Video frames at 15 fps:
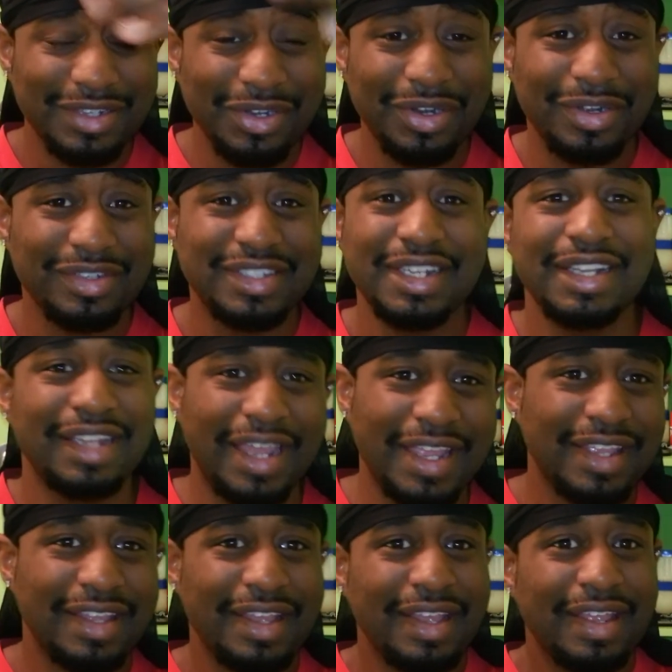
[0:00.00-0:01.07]
You know what I'm saying?
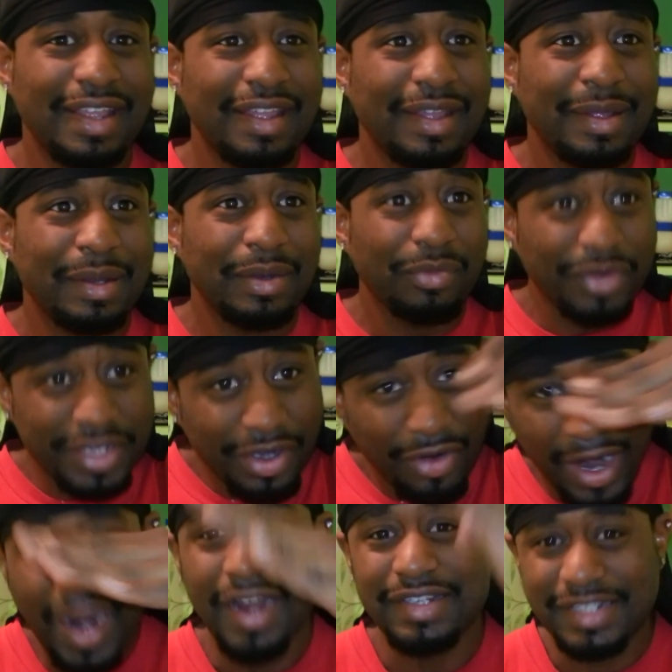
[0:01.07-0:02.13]
Like when
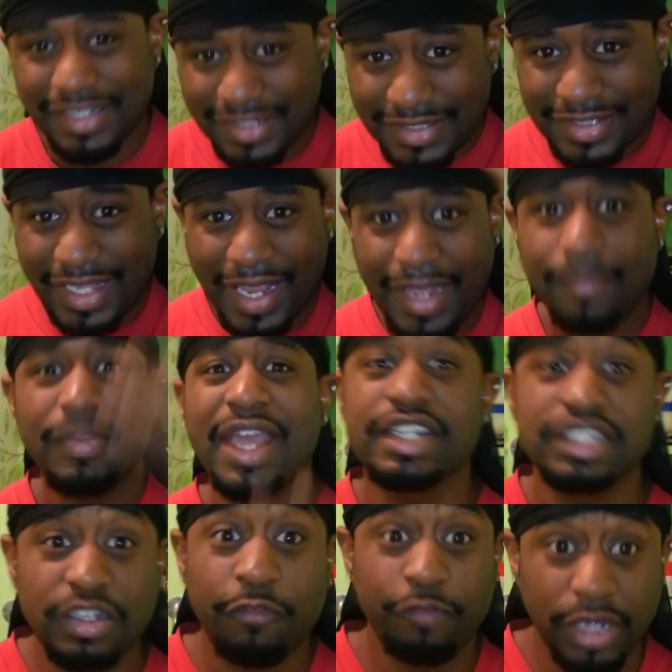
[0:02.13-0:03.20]
your hair does that,
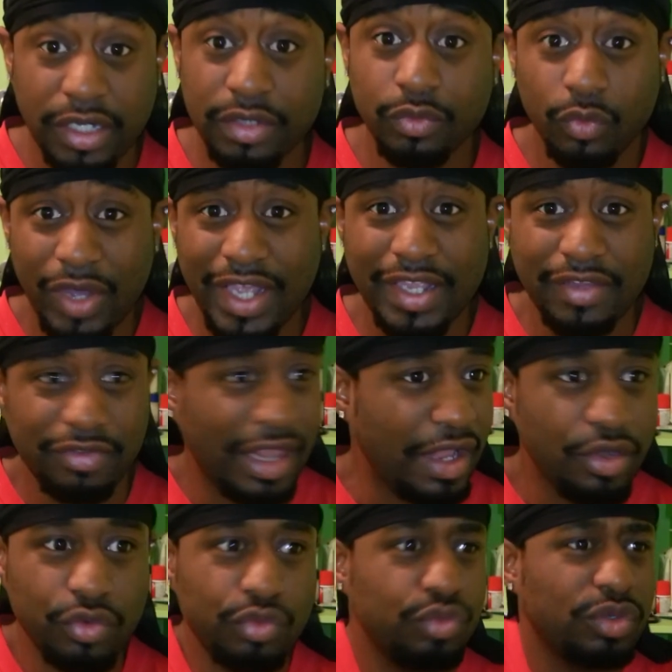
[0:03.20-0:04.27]
is a fucking wave.
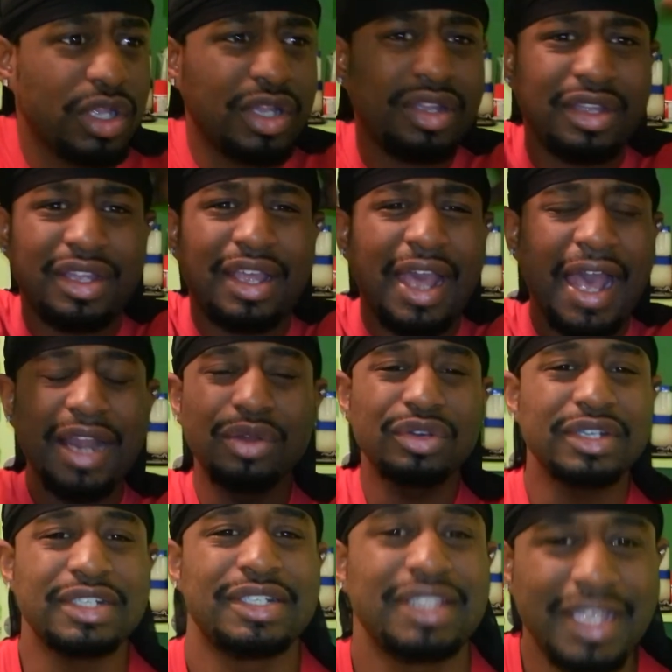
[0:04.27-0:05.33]
Like who? I don't
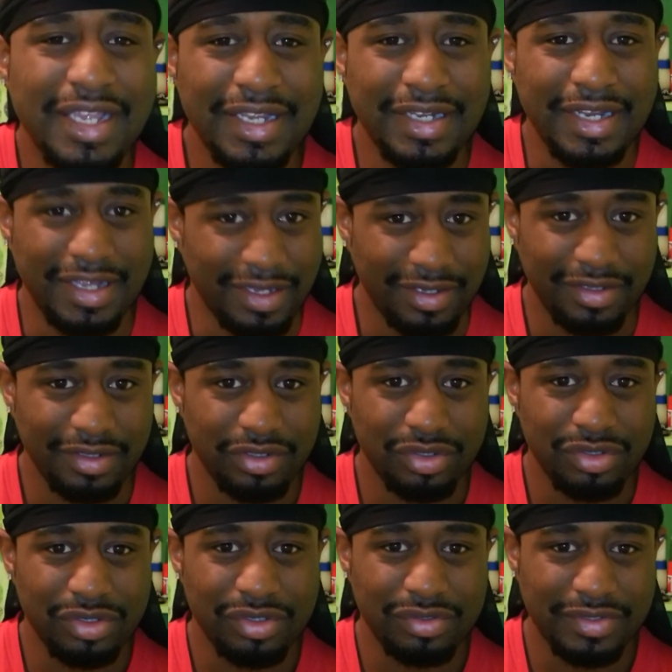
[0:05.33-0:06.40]
understand that.
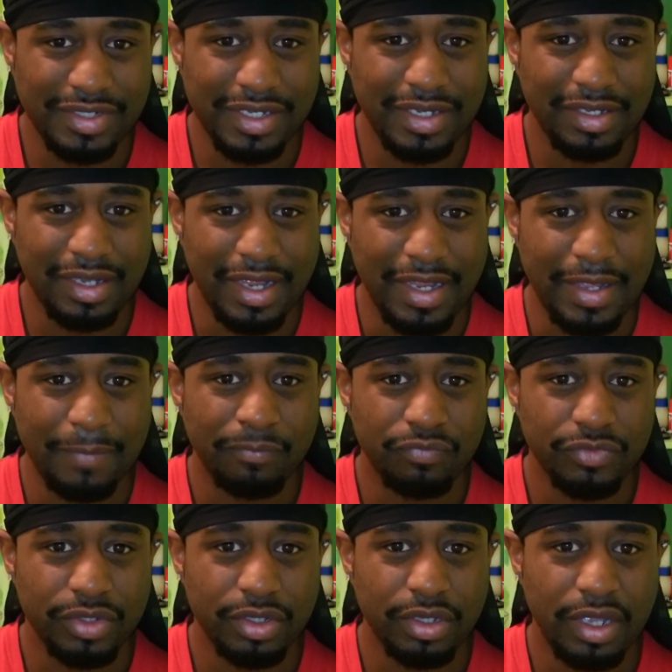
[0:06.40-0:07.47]
You know what I'm saying?
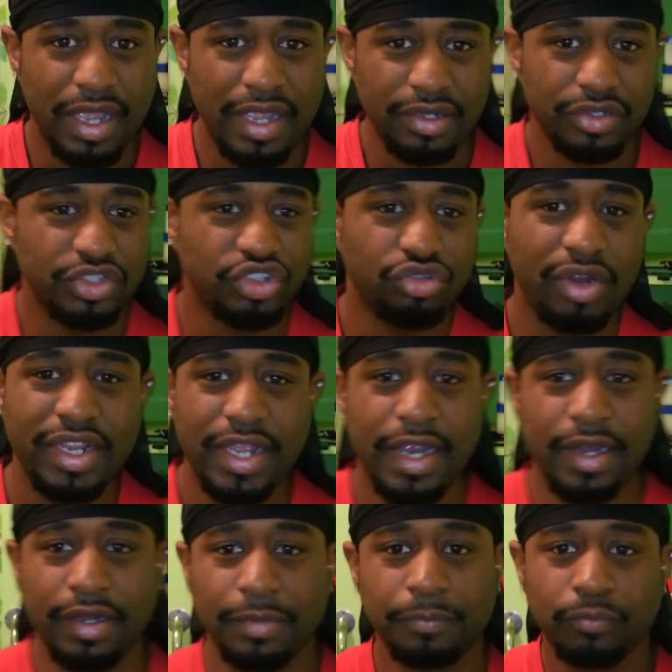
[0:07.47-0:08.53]
Like straight
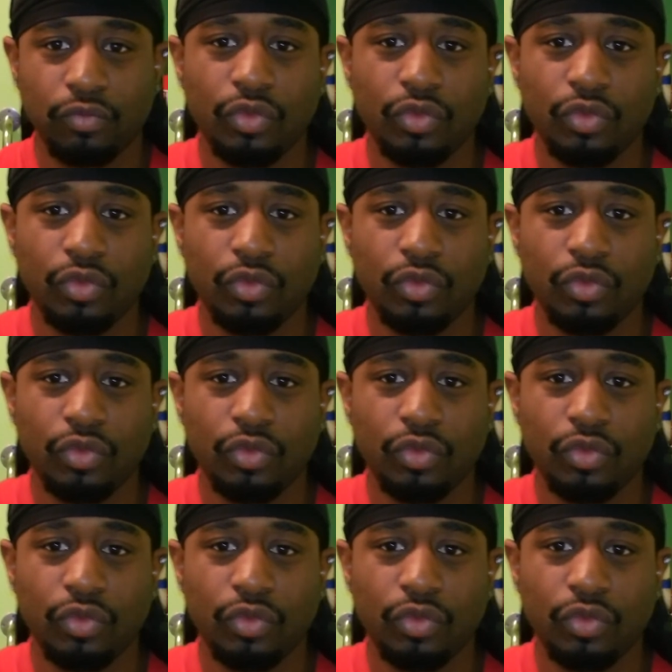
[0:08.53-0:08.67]
hair.